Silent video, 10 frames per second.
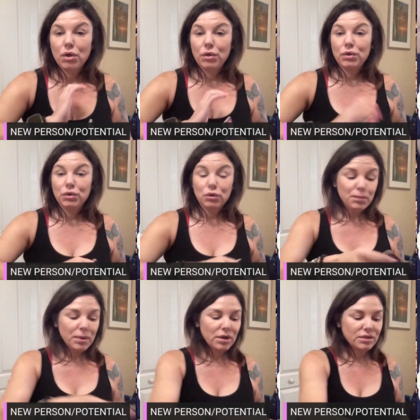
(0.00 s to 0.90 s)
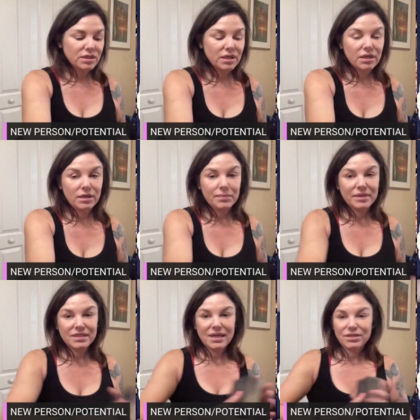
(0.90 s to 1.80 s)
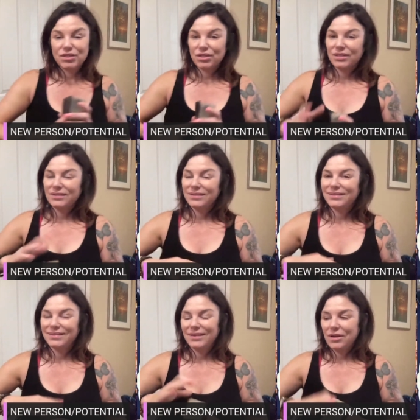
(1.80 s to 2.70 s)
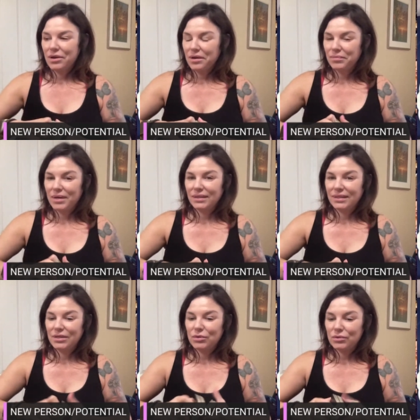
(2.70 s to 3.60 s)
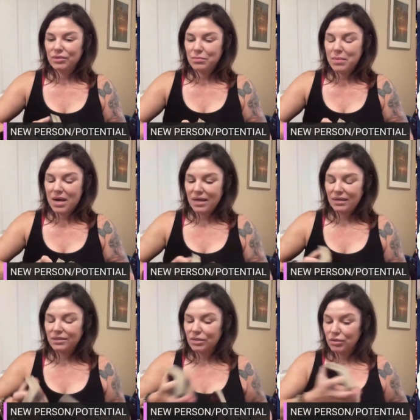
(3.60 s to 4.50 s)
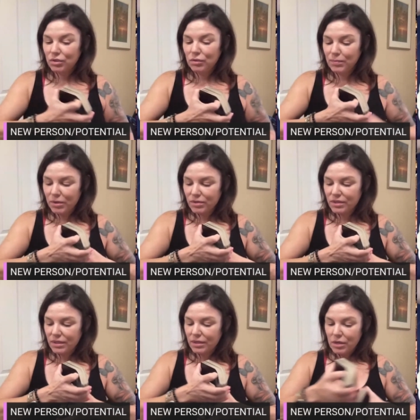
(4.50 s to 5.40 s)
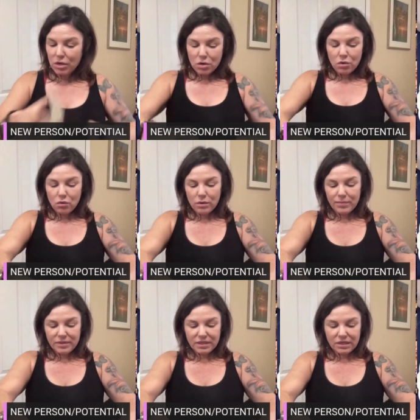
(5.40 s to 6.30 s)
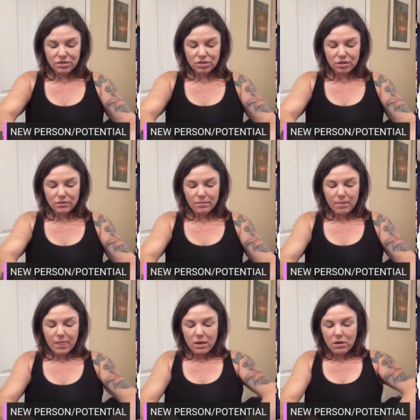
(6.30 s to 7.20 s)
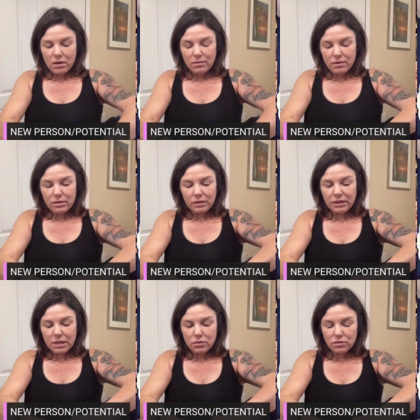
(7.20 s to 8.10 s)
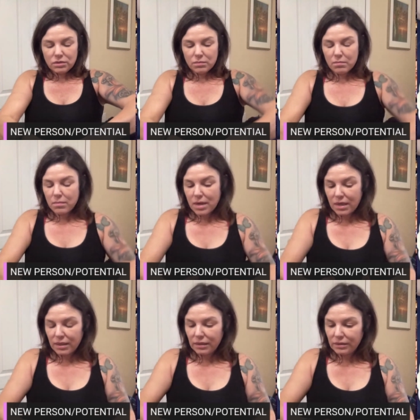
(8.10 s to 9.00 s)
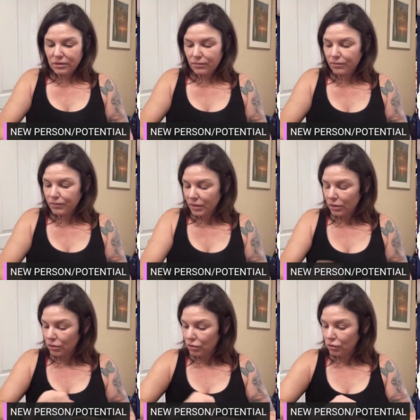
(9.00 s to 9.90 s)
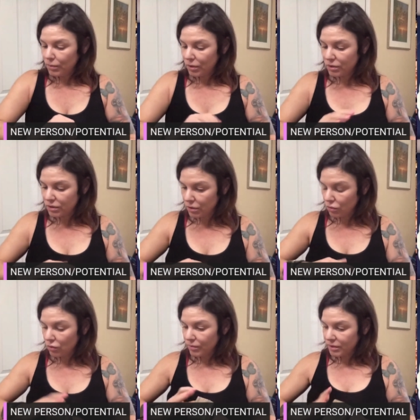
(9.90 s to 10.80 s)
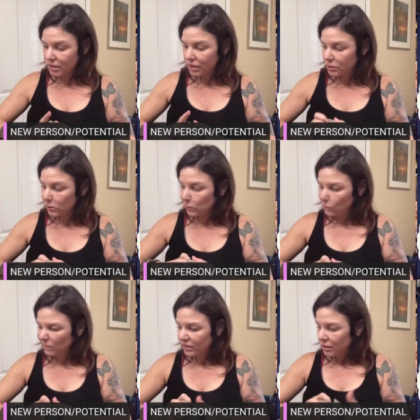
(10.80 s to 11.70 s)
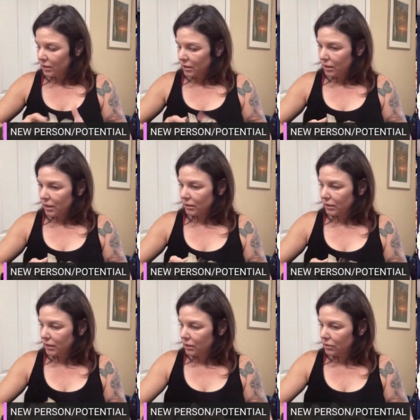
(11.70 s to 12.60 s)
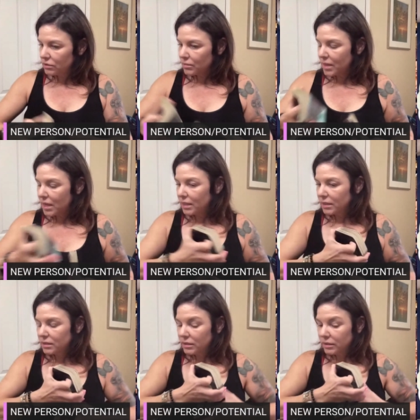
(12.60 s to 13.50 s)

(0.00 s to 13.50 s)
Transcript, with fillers: New person potential on my Leo's mind. New person or potential on Leo's mind. New person or potential on Leo's mind.